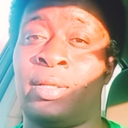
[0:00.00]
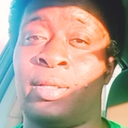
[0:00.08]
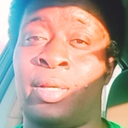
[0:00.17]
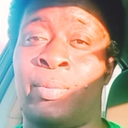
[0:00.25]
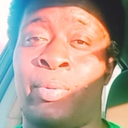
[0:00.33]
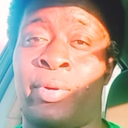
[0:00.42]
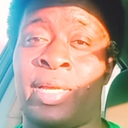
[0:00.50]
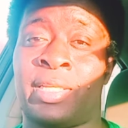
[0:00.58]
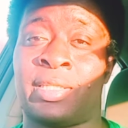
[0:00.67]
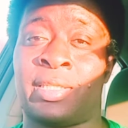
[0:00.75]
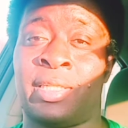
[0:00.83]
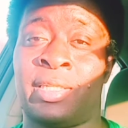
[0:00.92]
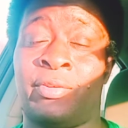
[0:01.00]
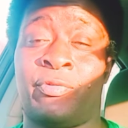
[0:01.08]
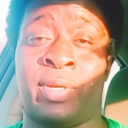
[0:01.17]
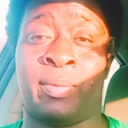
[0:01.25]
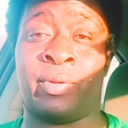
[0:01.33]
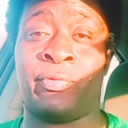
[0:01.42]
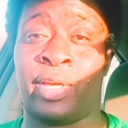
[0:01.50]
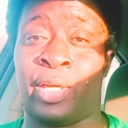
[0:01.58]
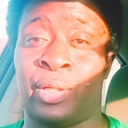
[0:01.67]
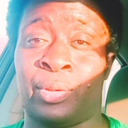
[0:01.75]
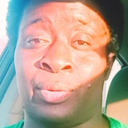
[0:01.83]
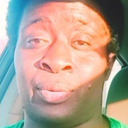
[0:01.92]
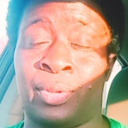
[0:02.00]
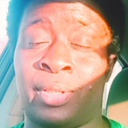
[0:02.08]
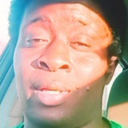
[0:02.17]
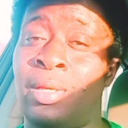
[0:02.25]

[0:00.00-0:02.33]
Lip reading: the Braxton Family Values.